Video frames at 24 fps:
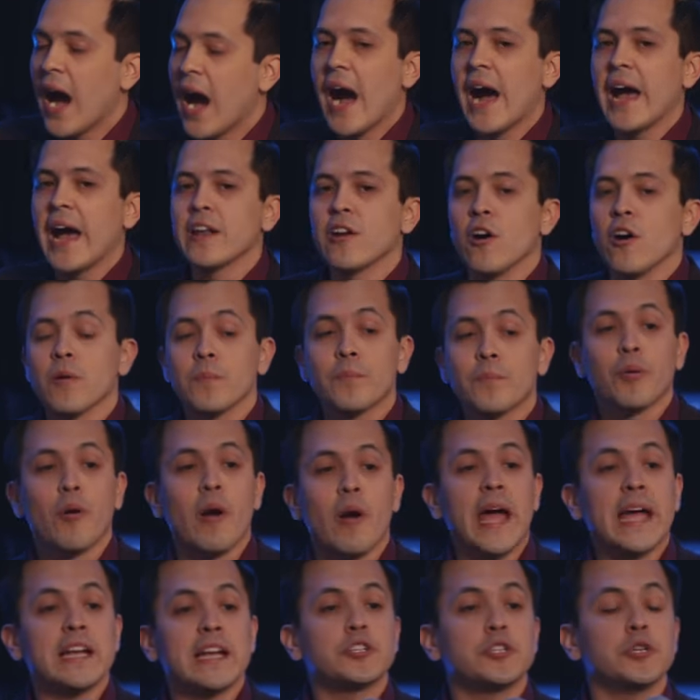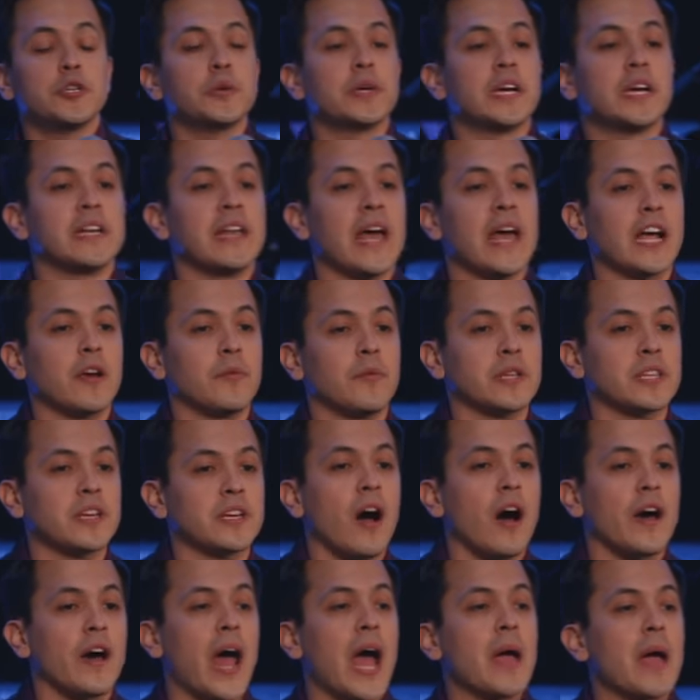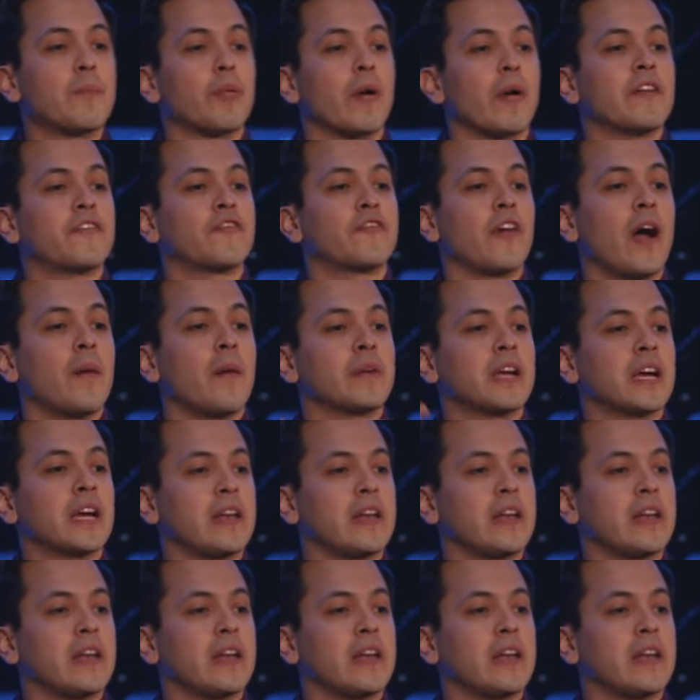I don't pray to connect with God. I pray from